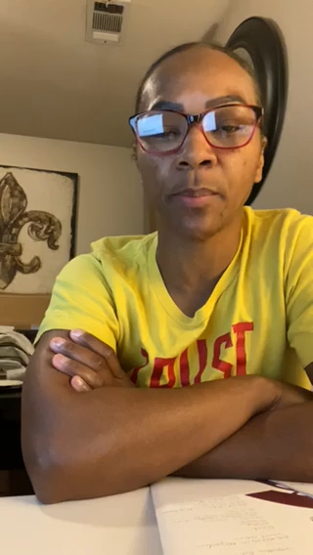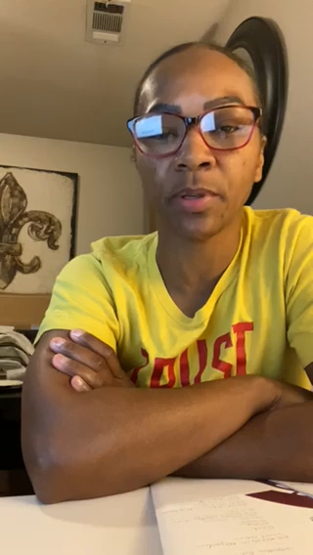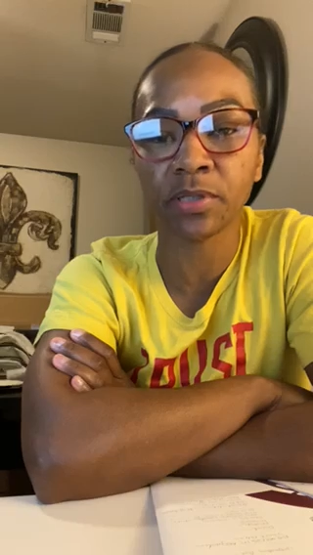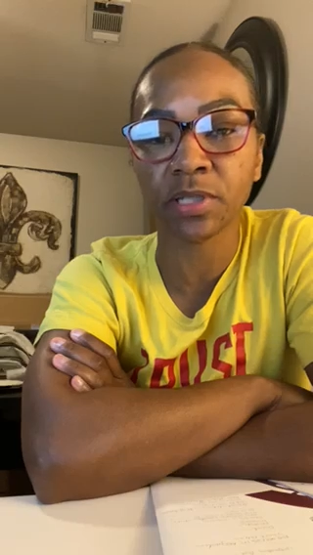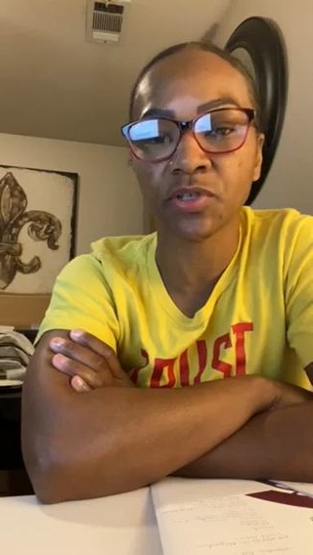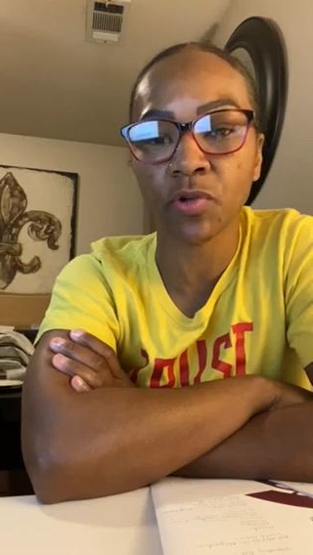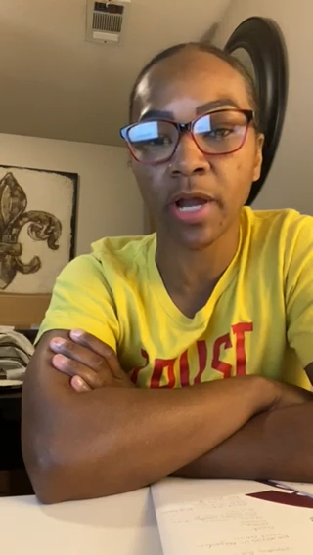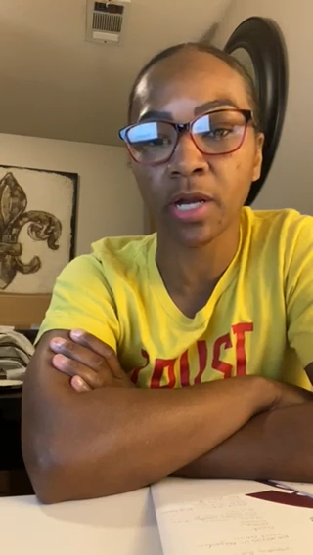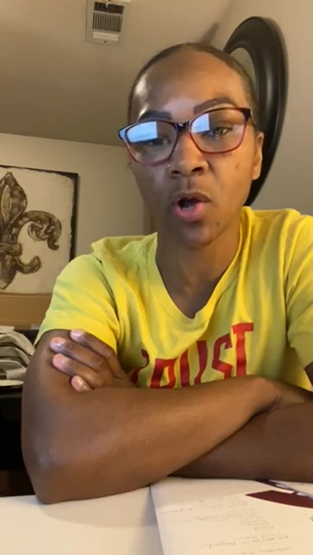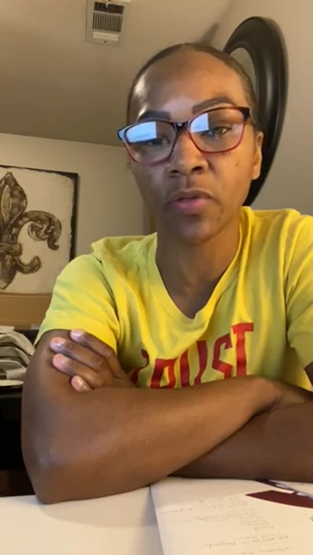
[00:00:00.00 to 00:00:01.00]
It puts a
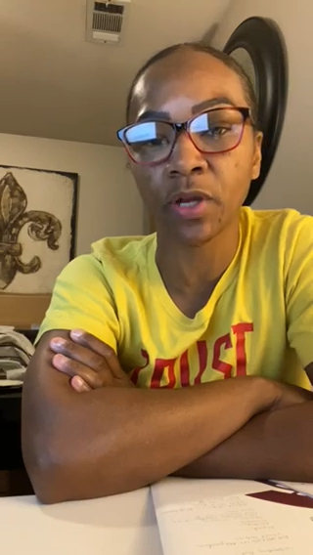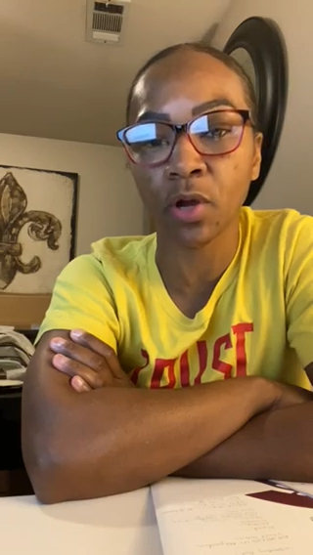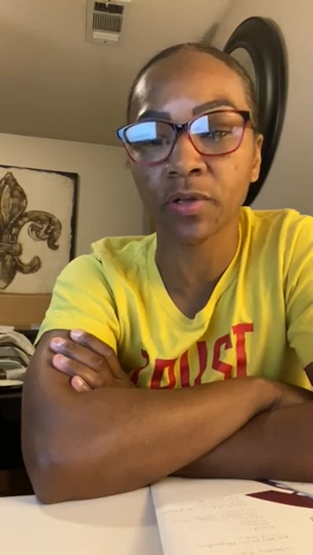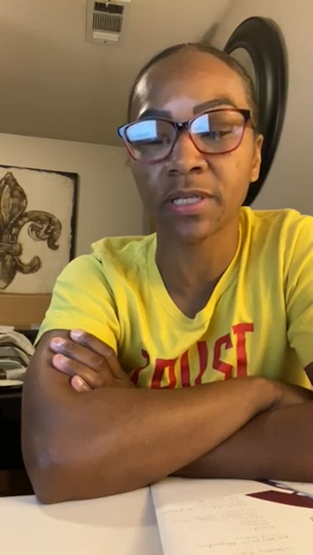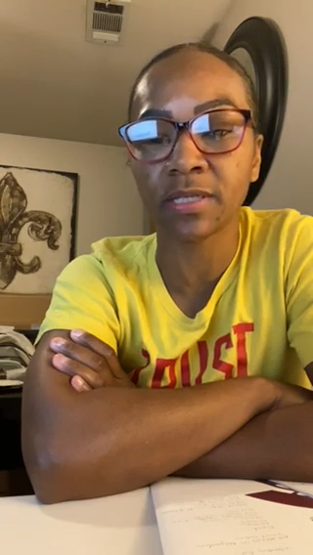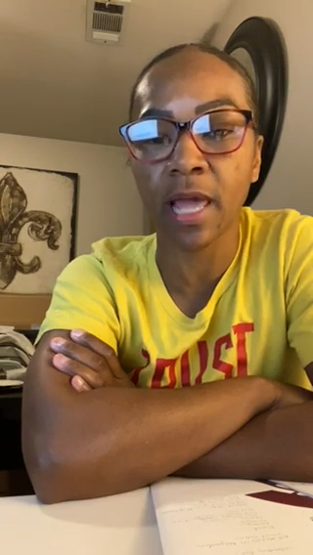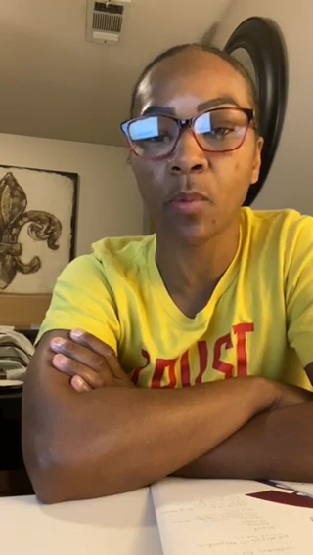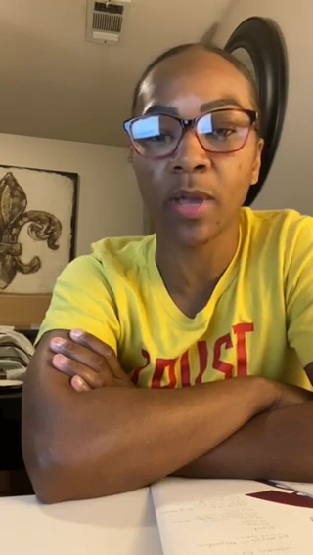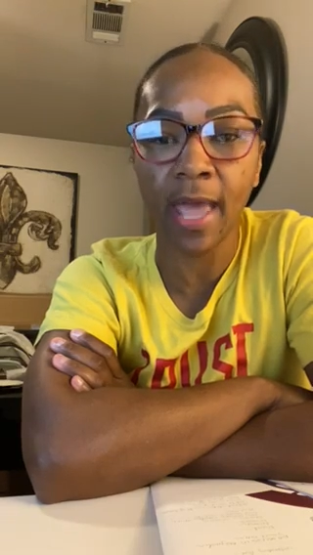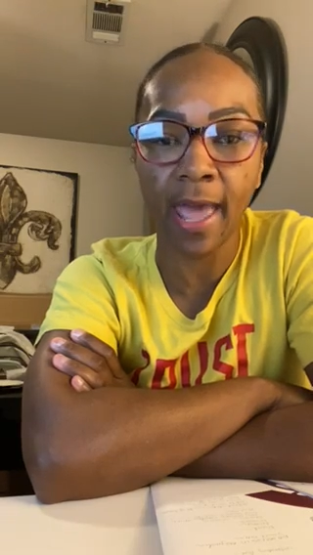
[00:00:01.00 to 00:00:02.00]
strain on the nurses that
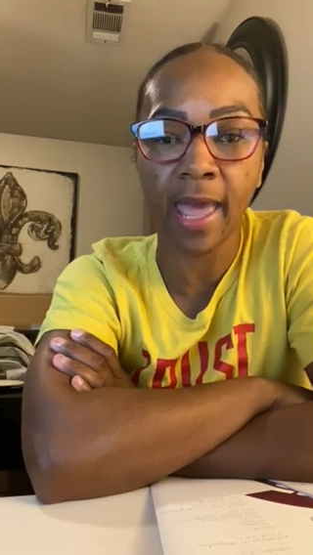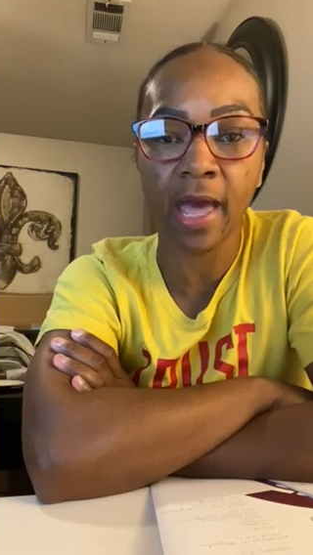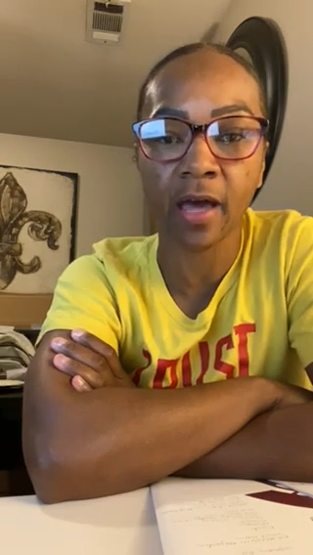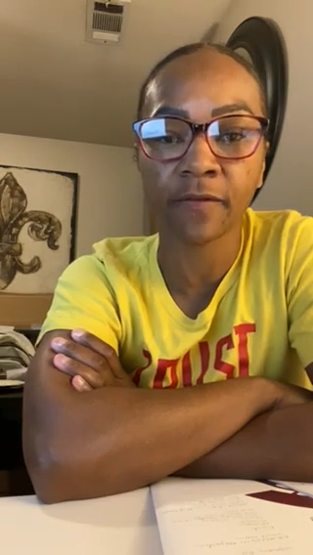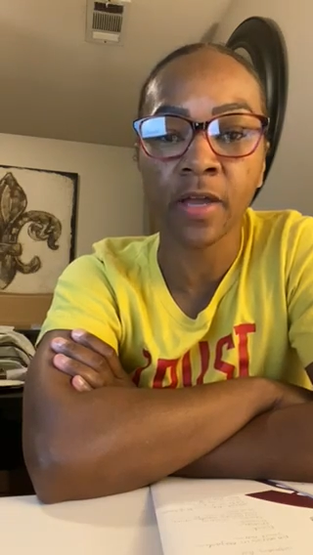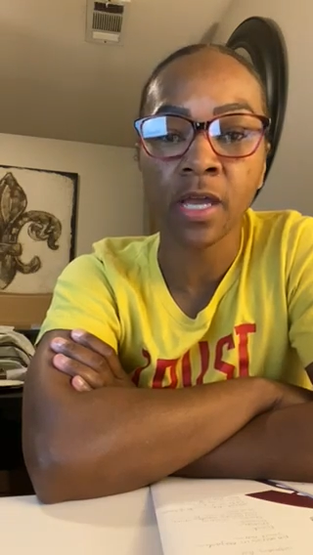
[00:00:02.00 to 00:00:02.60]
we have